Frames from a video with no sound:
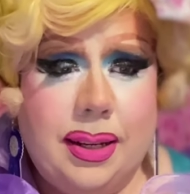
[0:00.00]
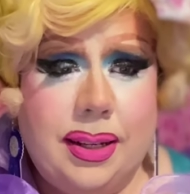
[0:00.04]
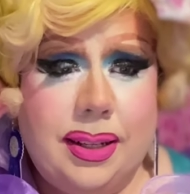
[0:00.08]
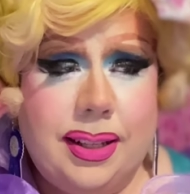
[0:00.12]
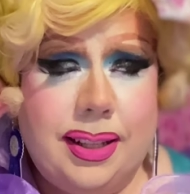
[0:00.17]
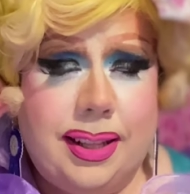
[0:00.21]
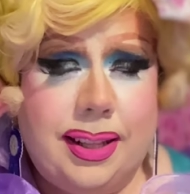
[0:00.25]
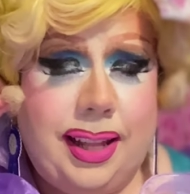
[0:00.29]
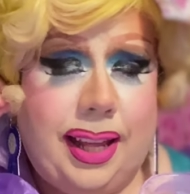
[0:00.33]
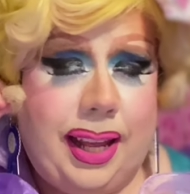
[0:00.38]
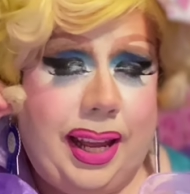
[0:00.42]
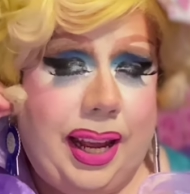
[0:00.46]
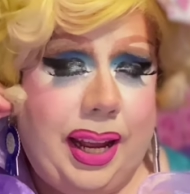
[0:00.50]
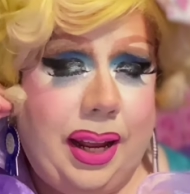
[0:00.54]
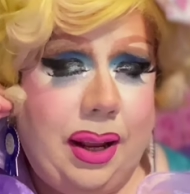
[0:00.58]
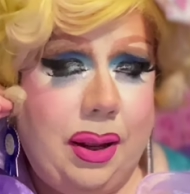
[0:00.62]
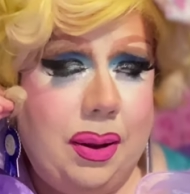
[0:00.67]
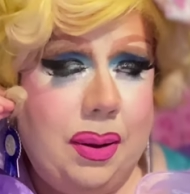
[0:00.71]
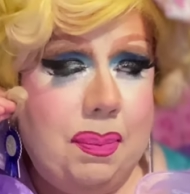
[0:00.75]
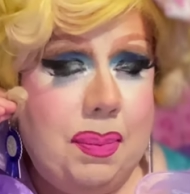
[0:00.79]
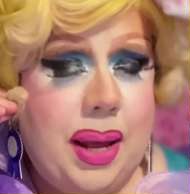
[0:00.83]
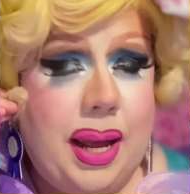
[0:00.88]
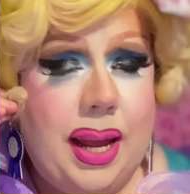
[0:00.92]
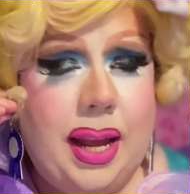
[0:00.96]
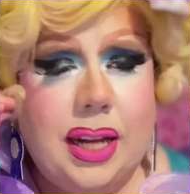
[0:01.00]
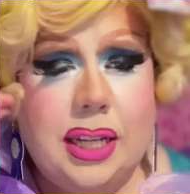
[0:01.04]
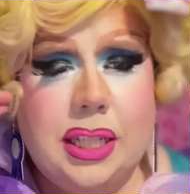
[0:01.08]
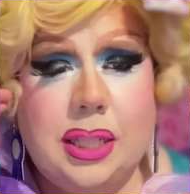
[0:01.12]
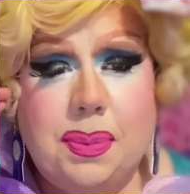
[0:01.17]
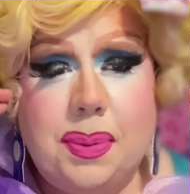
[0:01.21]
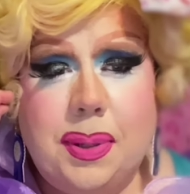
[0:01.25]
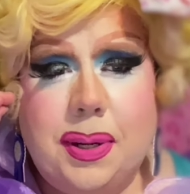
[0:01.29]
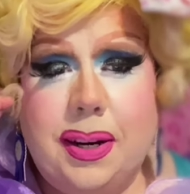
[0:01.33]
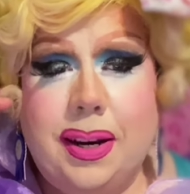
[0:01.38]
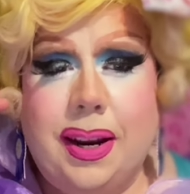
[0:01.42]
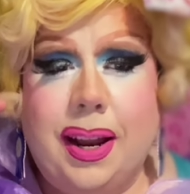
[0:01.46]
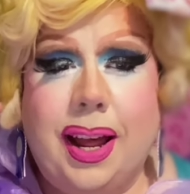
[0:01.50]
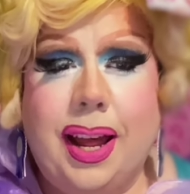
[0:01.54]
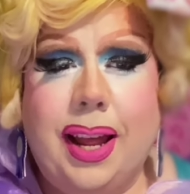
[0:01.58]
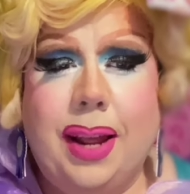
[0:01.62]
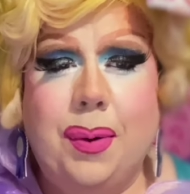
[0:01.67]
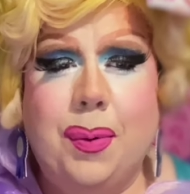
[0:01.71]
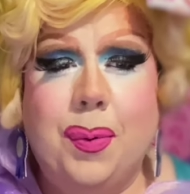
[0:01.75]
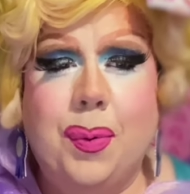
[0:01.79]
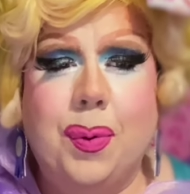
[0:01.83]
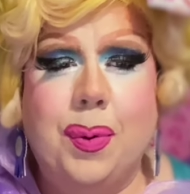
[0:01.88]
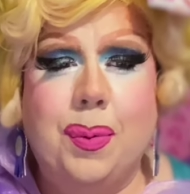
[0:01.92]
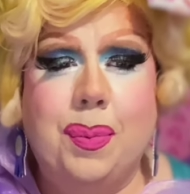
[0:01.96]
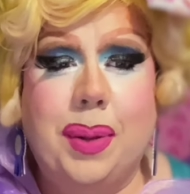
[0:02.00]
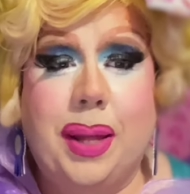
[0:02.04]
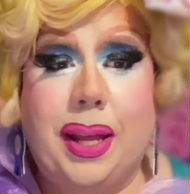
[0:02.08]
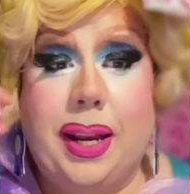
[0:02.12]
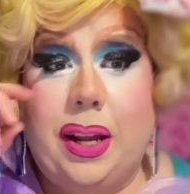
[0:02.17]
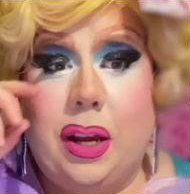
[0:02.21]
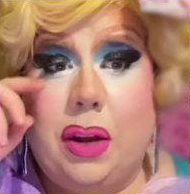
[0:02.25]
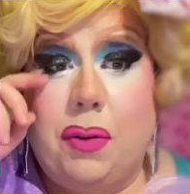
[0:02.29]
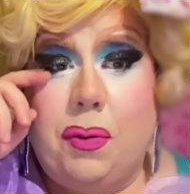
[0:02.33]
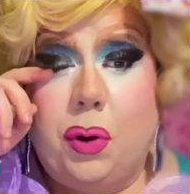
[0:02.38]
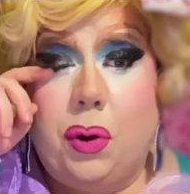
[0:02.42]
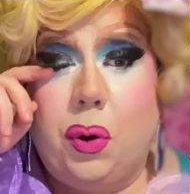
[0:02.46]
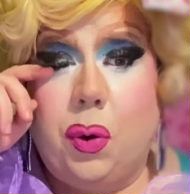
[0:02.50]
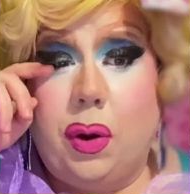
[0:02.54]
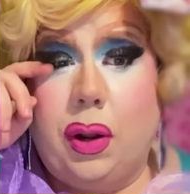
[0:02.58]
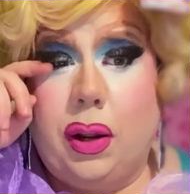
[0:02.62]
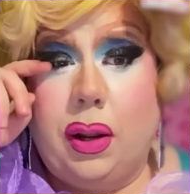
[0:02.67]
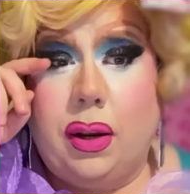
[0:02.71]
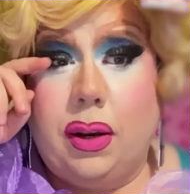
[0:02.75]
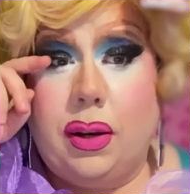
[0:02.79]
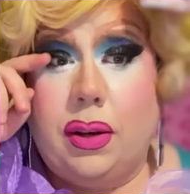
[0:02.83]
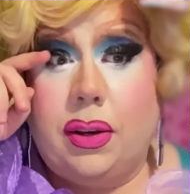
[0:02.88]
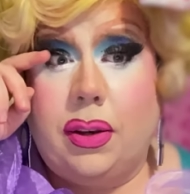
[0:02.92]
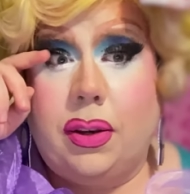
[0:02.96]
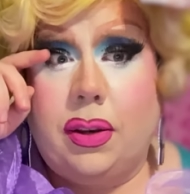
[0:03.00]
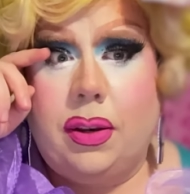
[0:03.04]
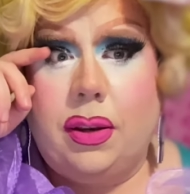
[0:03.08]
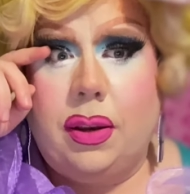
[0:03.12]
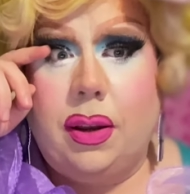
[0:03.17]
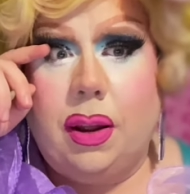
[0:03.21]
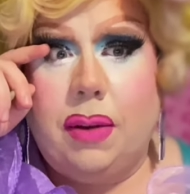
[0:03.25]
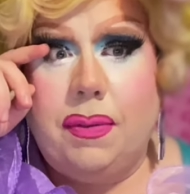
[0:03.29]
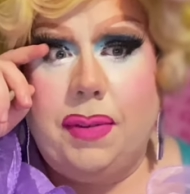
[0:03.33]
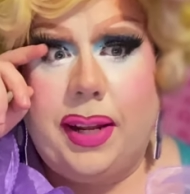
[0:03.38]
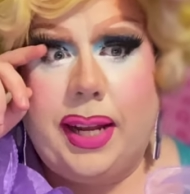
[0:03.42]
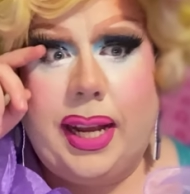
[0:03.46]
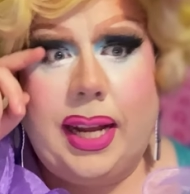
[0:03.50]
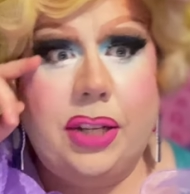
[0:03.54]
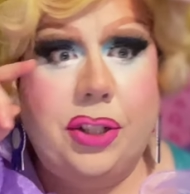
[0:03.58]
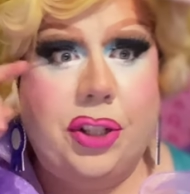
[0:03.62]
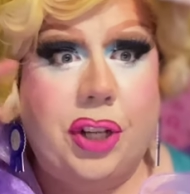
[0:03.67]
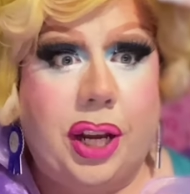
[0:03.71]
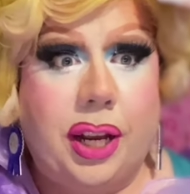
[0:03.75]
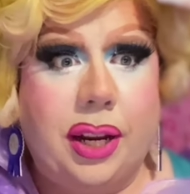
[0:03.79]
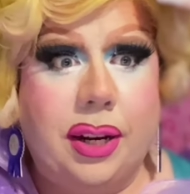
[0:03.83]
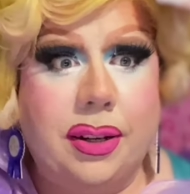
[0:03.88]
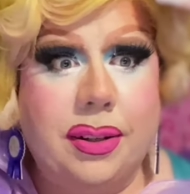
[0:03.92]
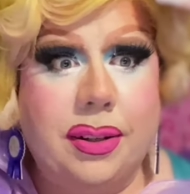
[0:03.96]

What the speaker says: thing, my husband and I were planning on going on vacation.